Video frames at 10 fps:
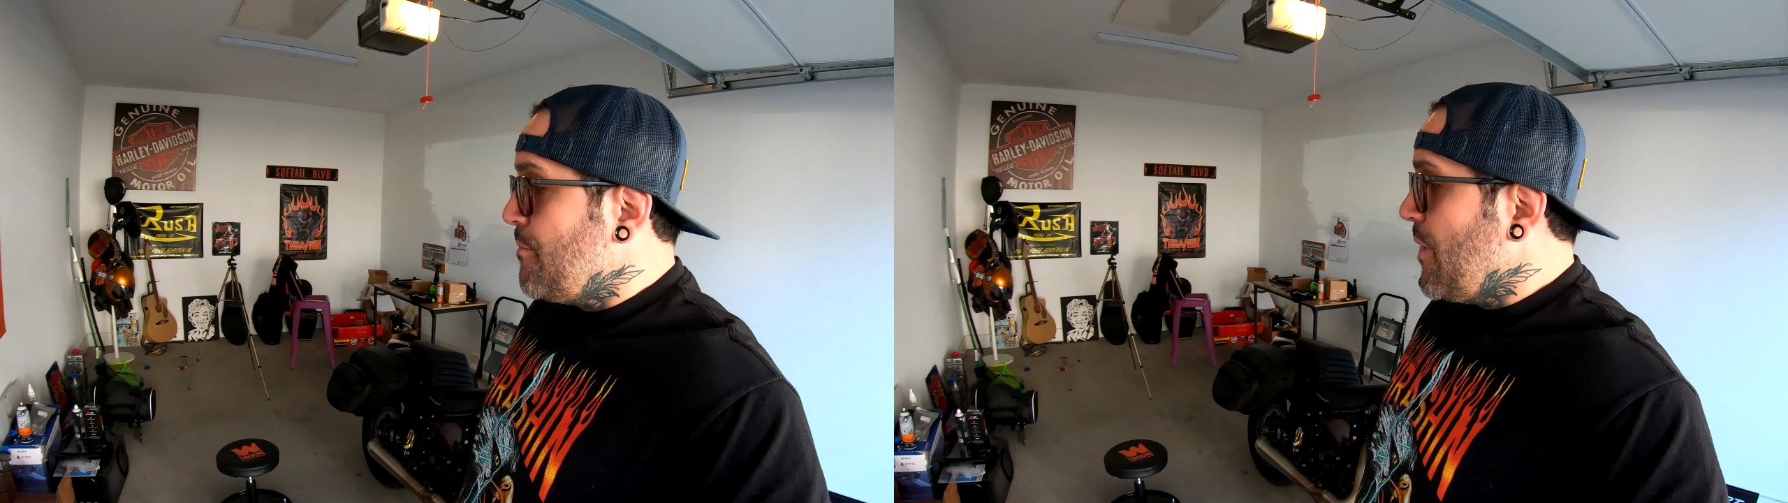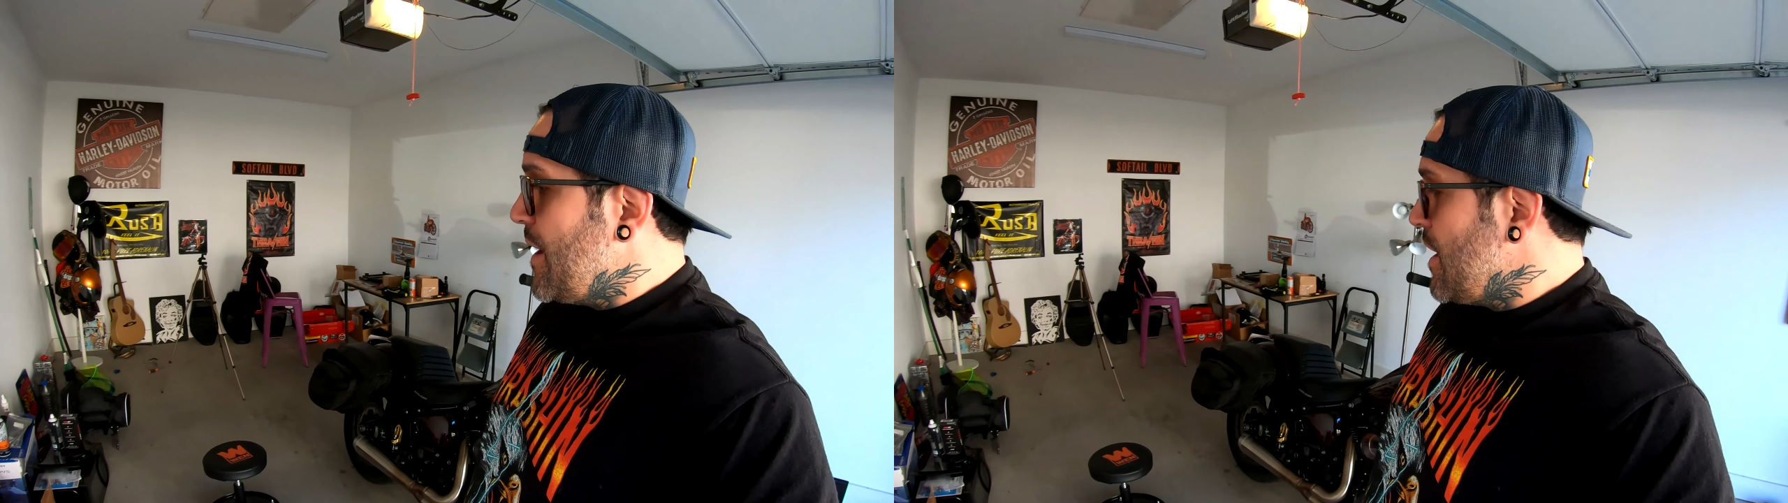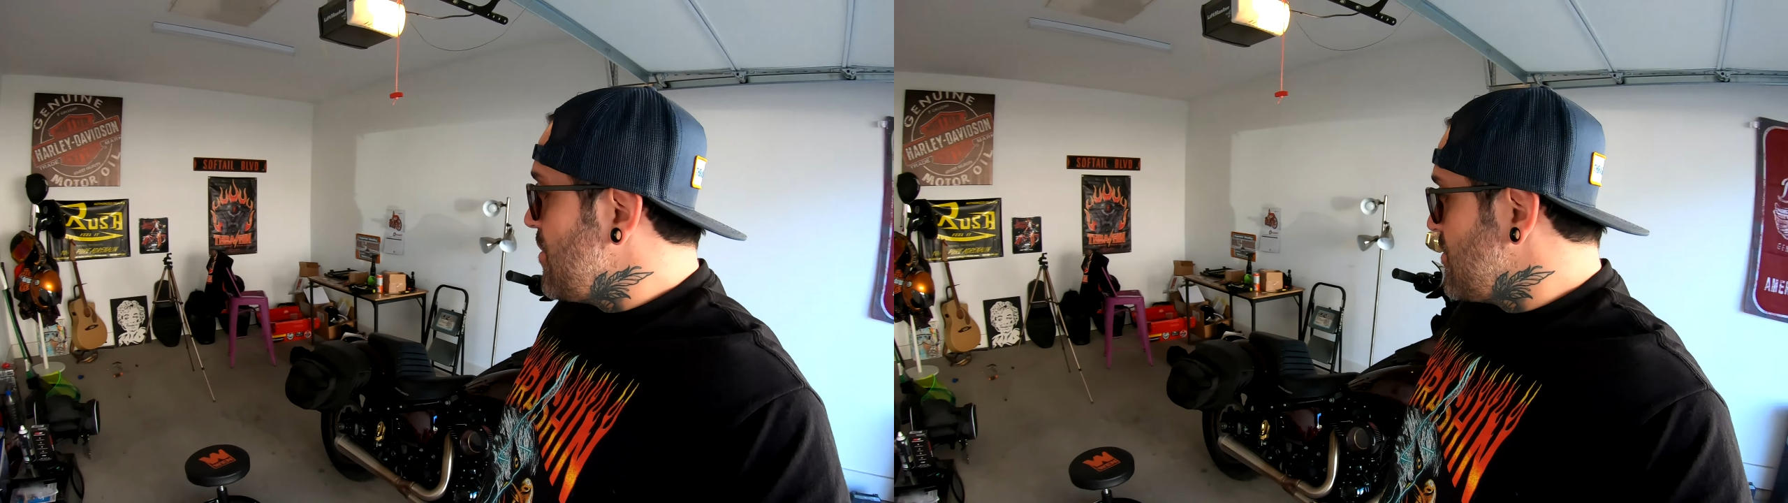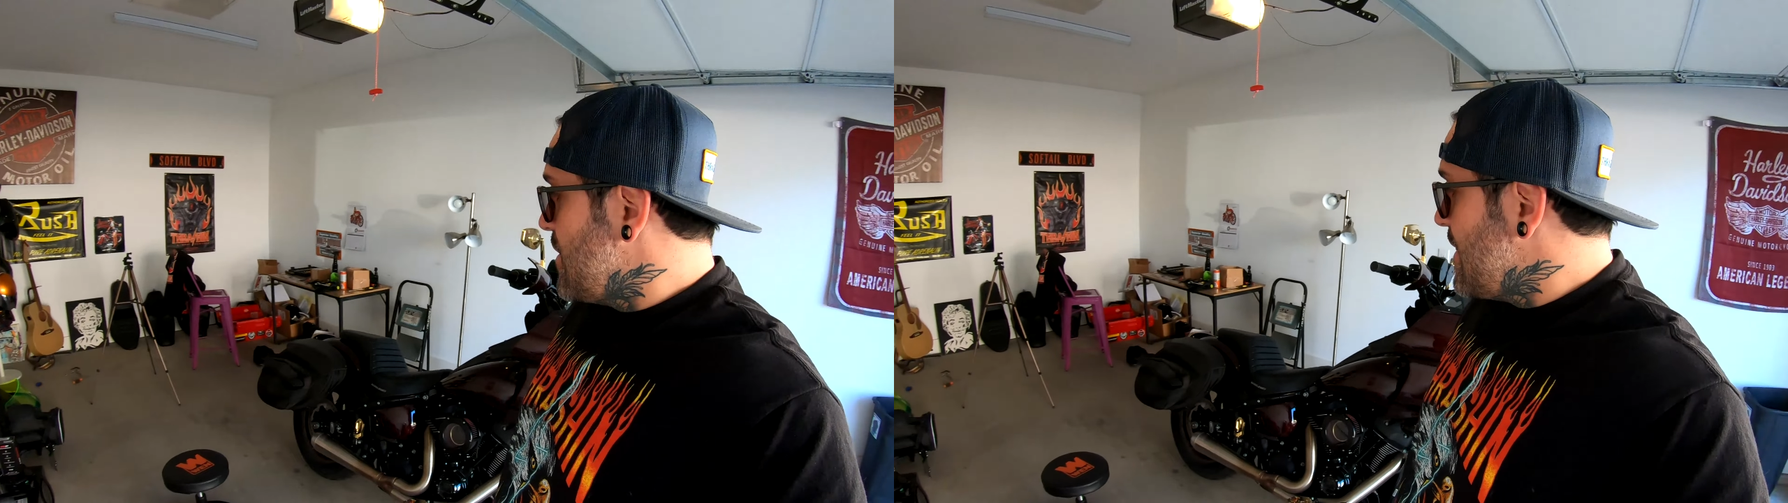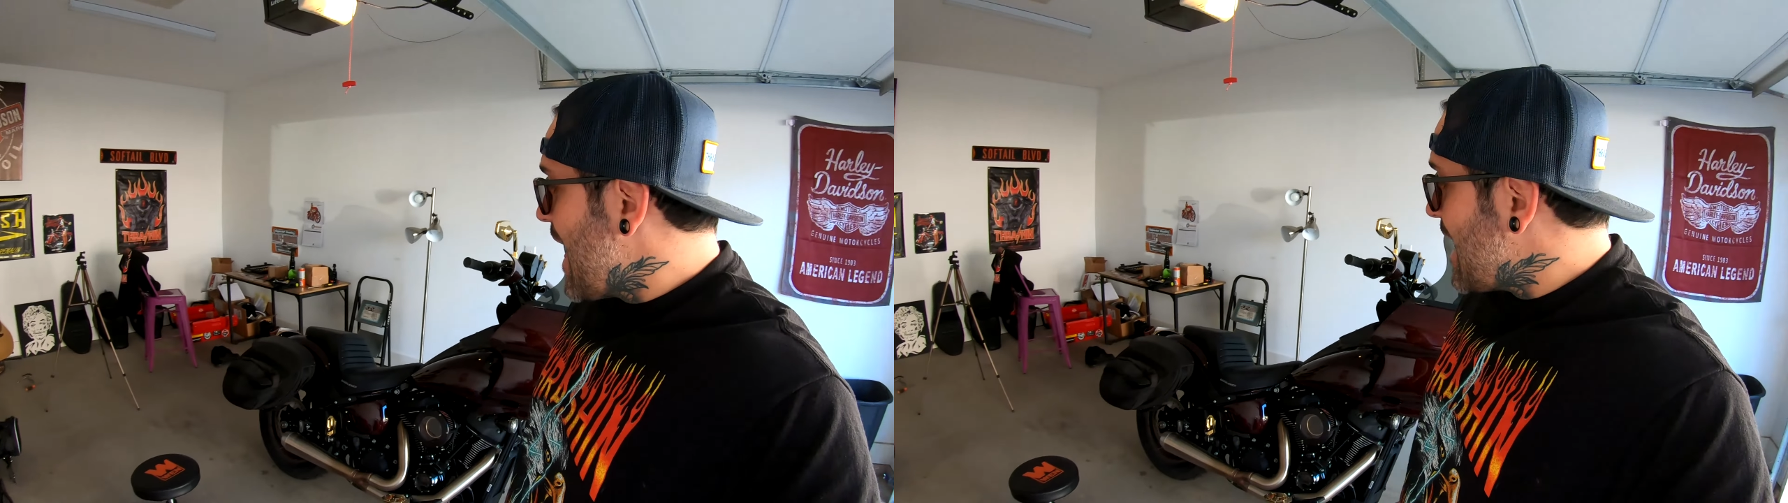But other
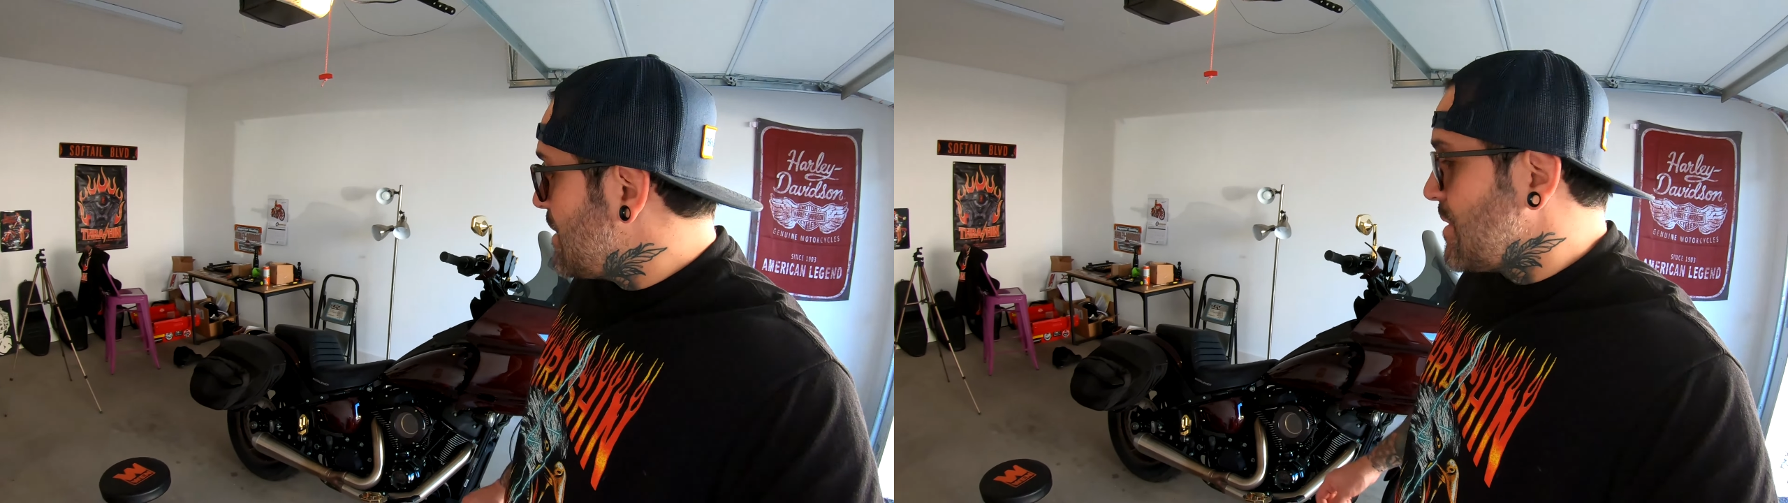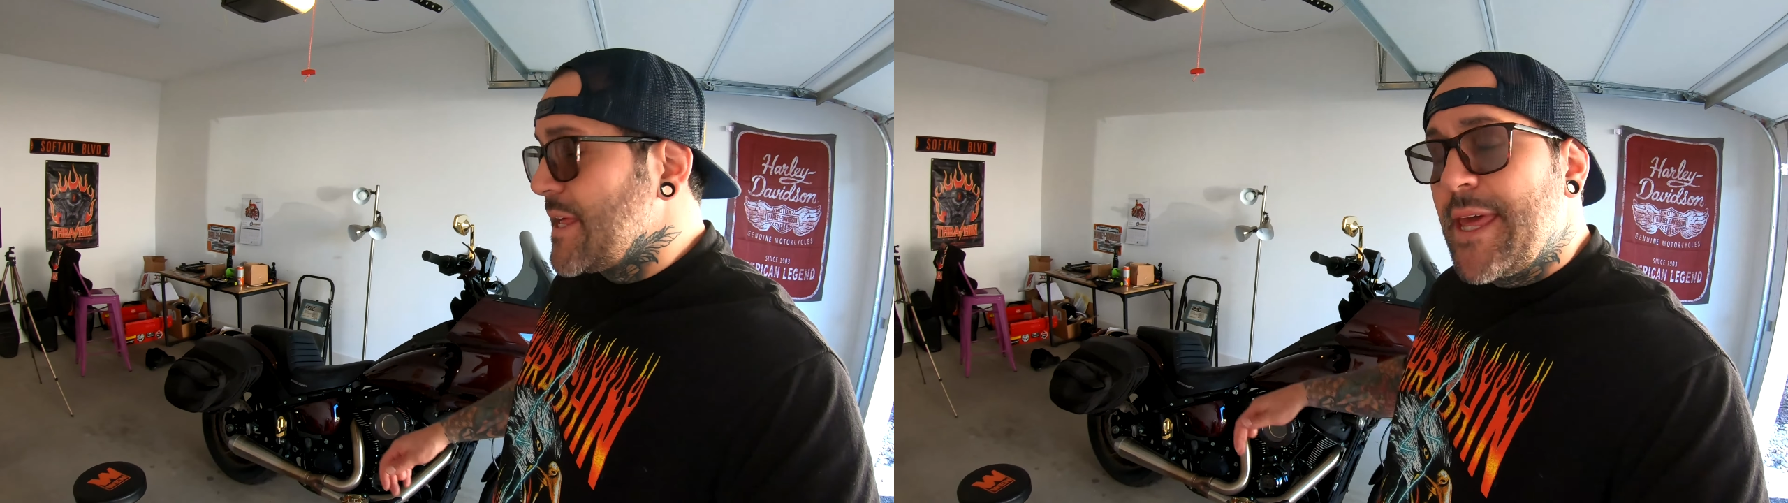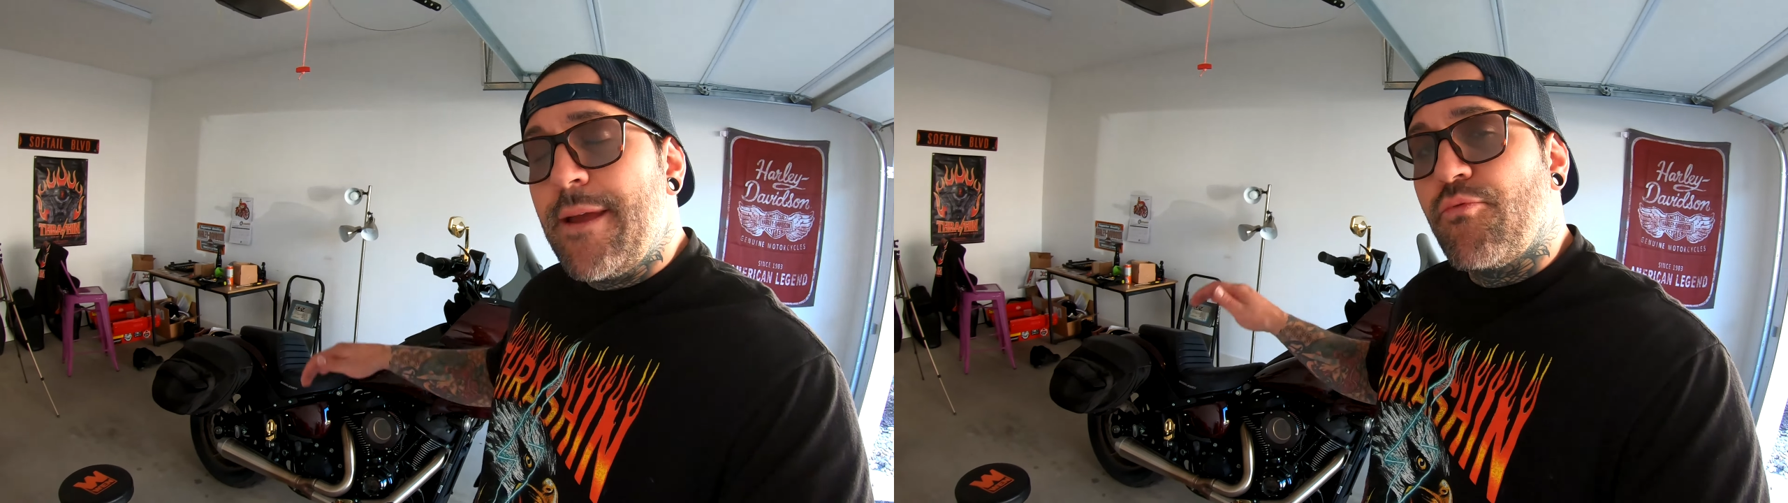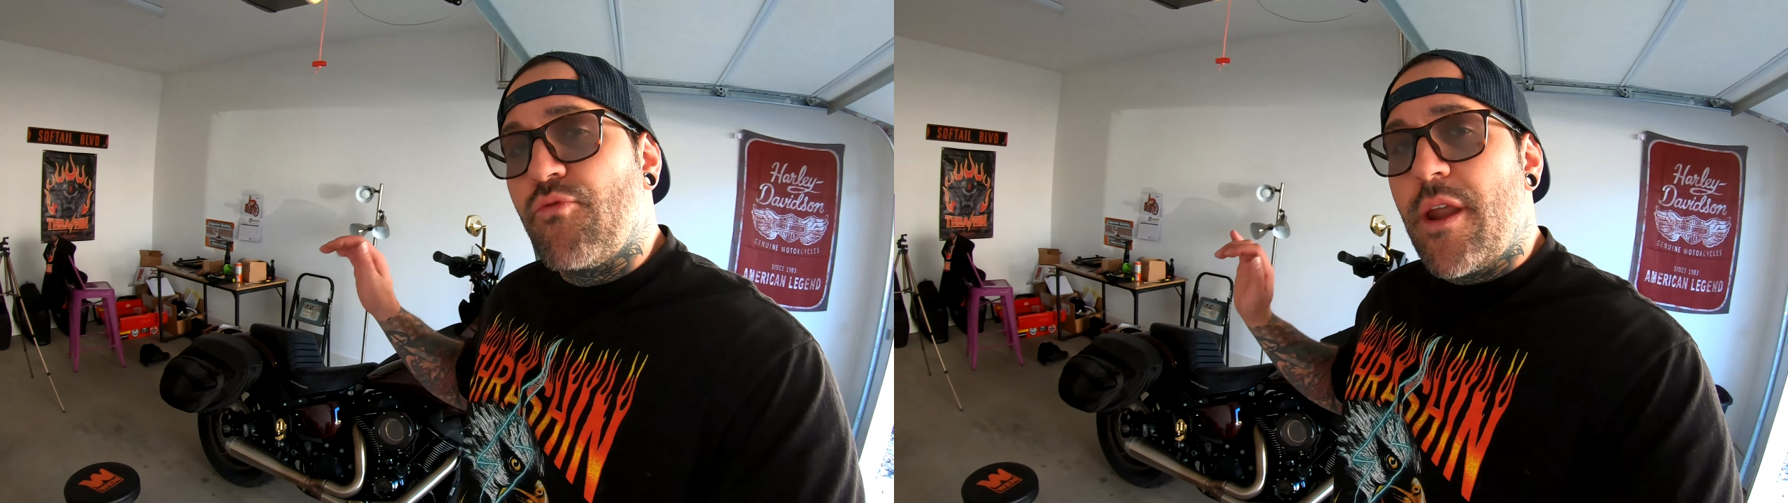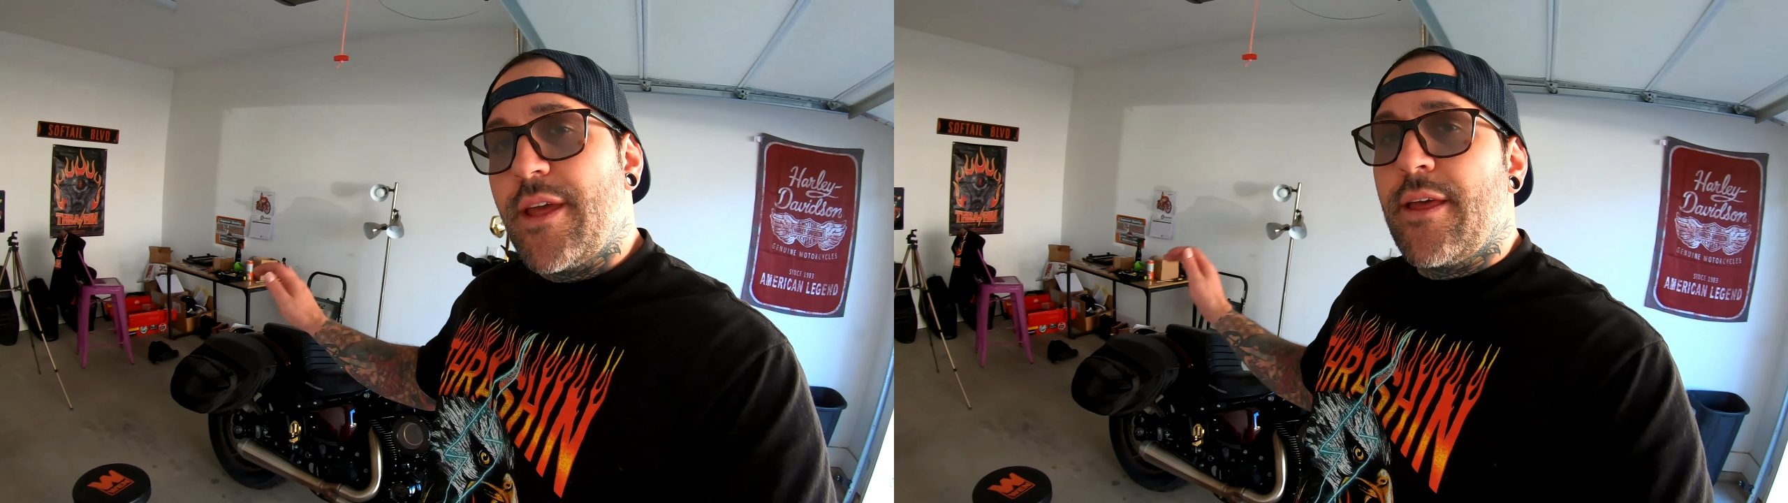than that, I'm gonna keep
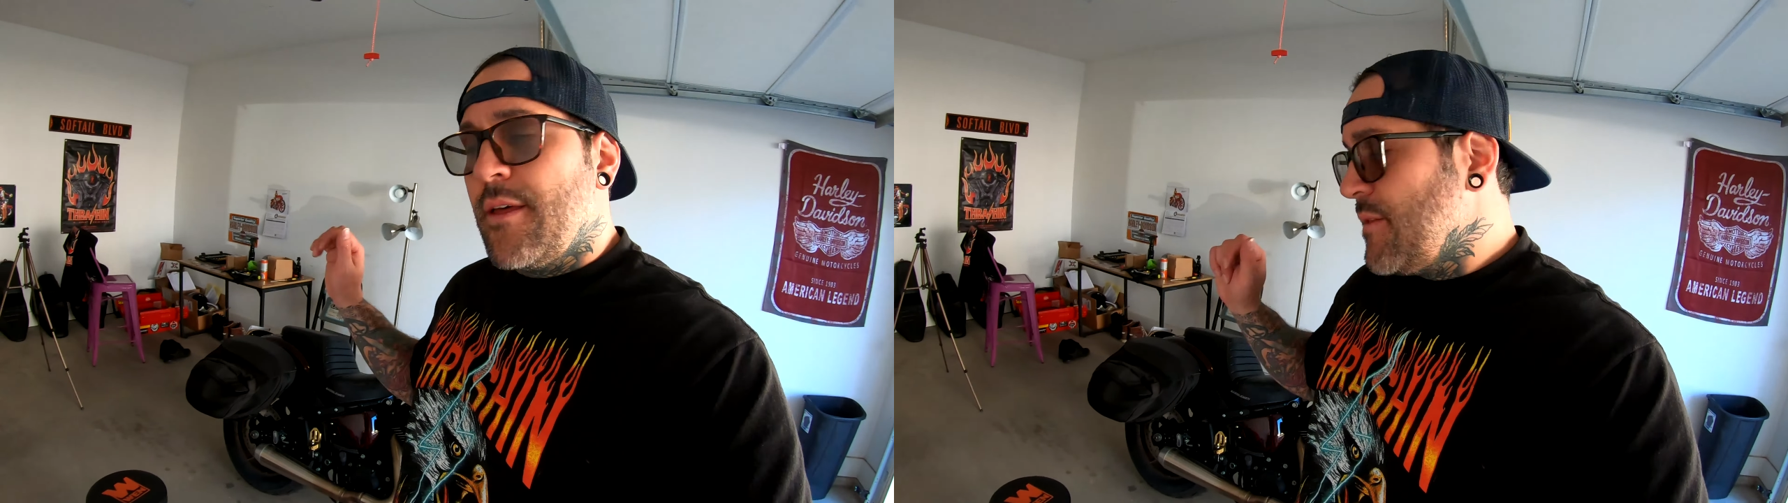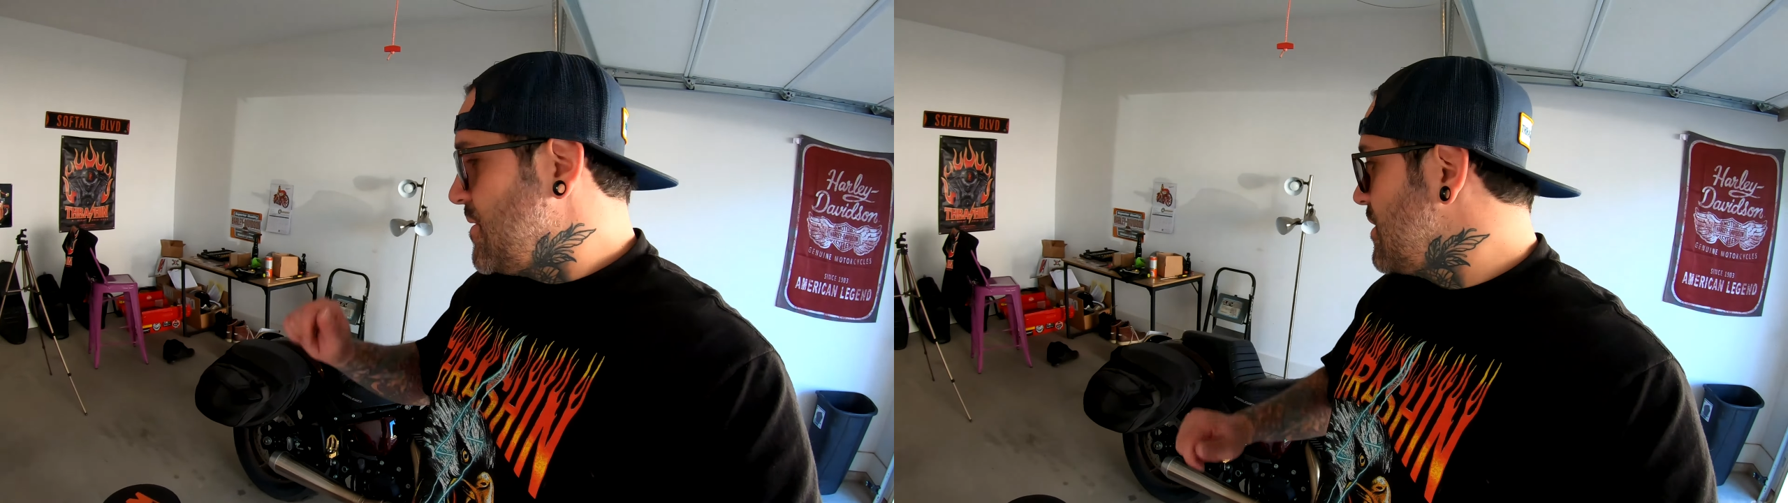running